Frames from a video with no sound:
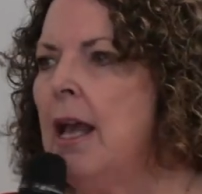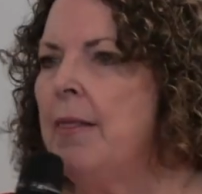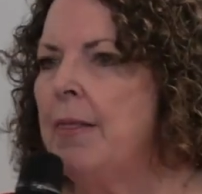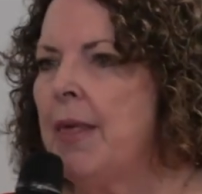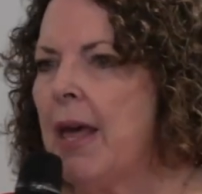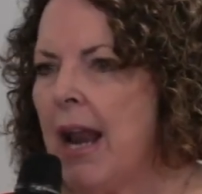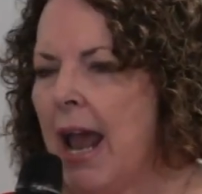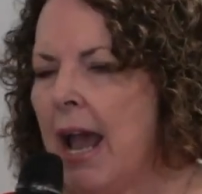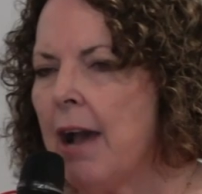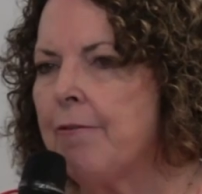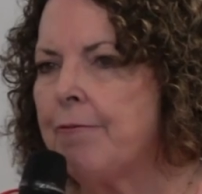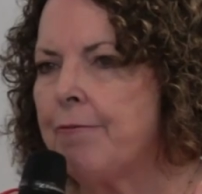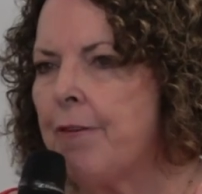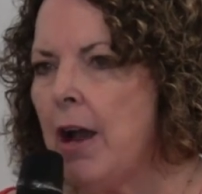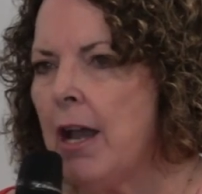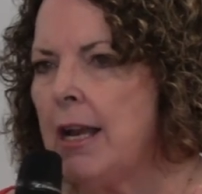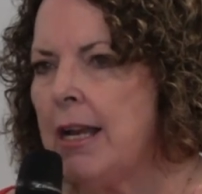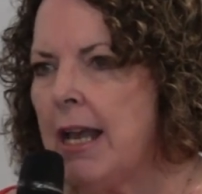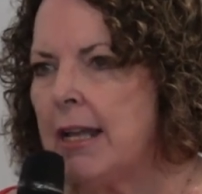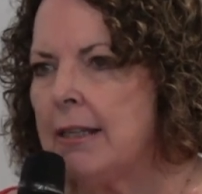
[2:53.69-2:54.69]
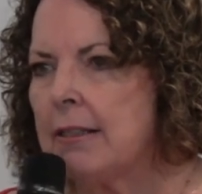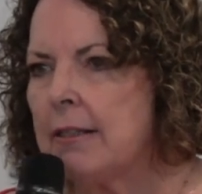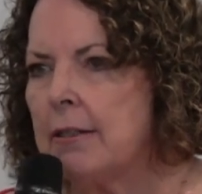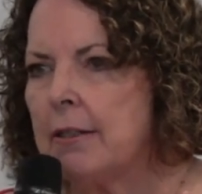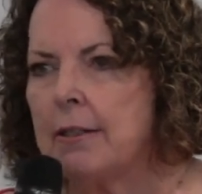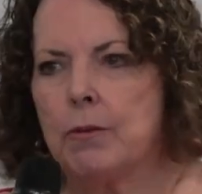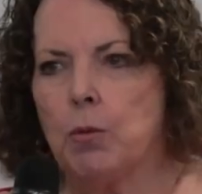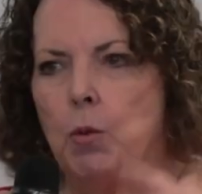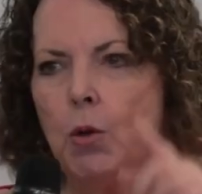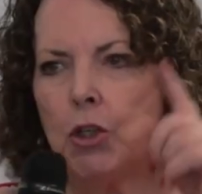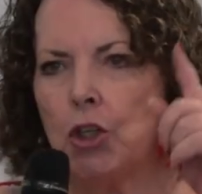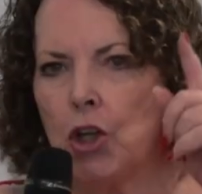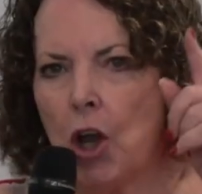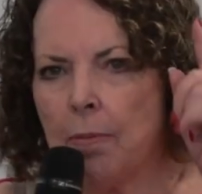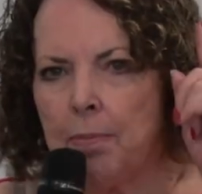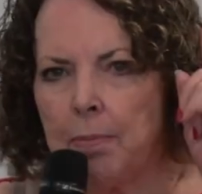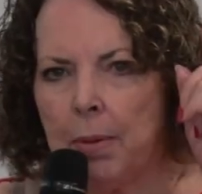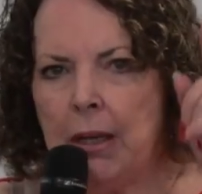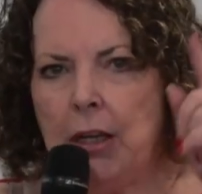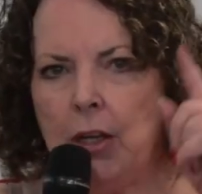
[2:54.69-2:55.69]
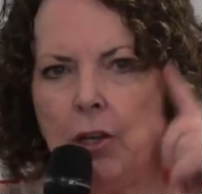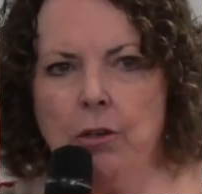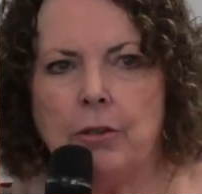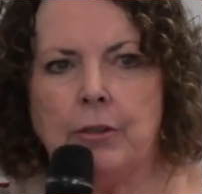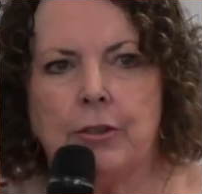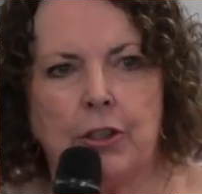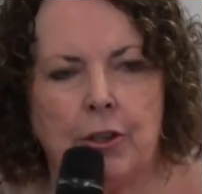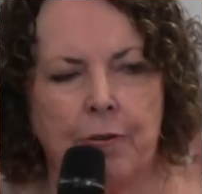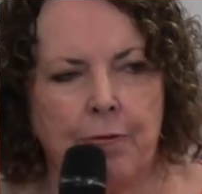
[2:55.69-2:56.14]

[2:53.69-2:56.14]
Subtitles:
that our finances would not be used